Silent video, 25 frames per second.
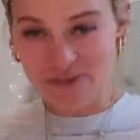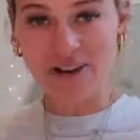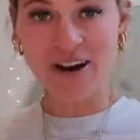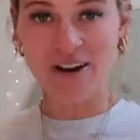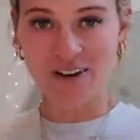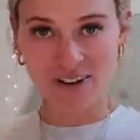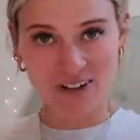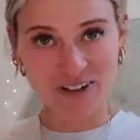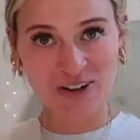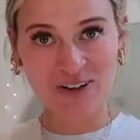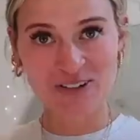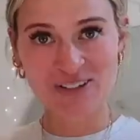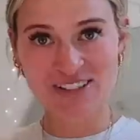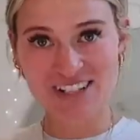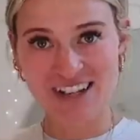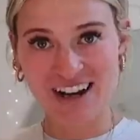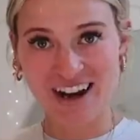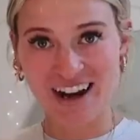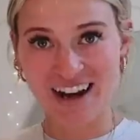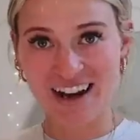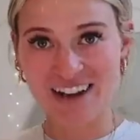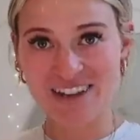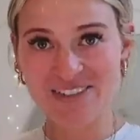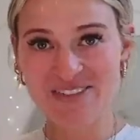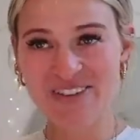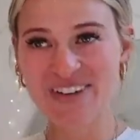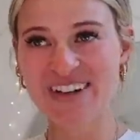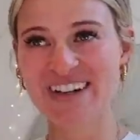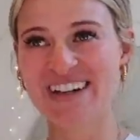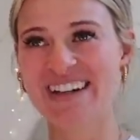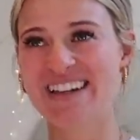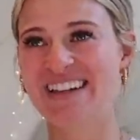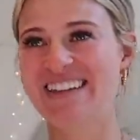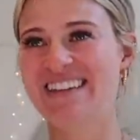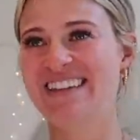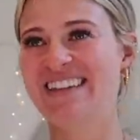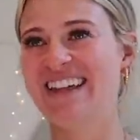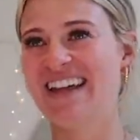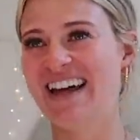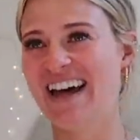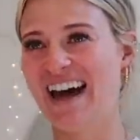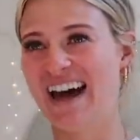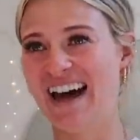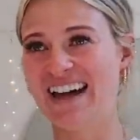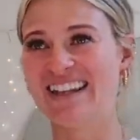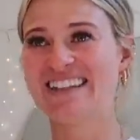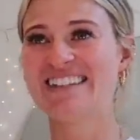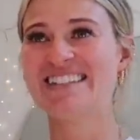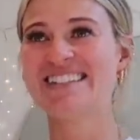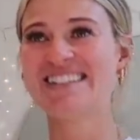very long time,
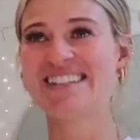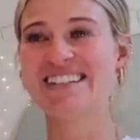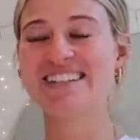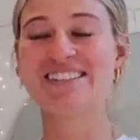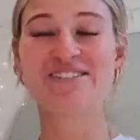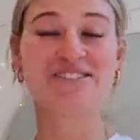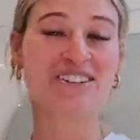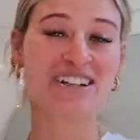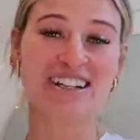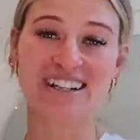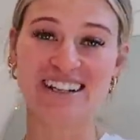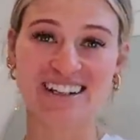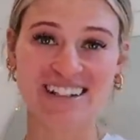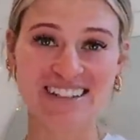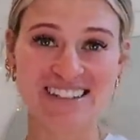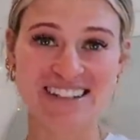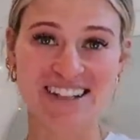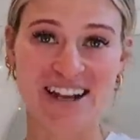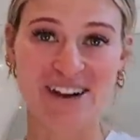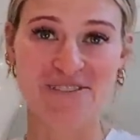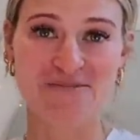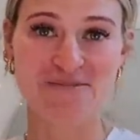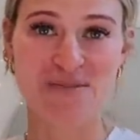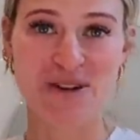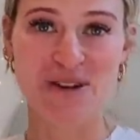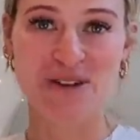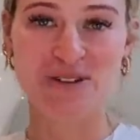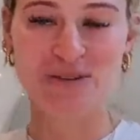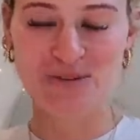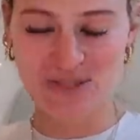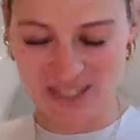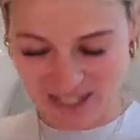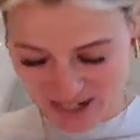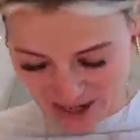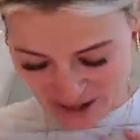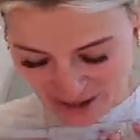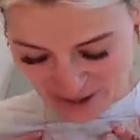and it's really nice to have boobs.